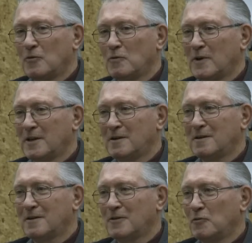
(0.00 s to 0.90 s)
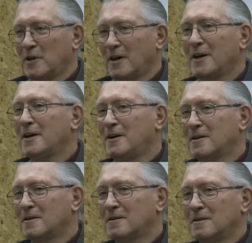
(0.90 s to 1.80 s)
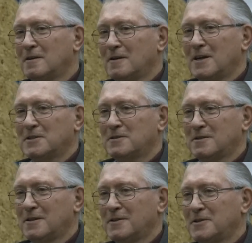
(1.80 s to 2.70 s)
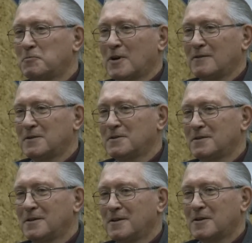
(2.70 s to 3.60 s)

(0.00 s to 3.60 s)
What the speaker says: When I hear us in this province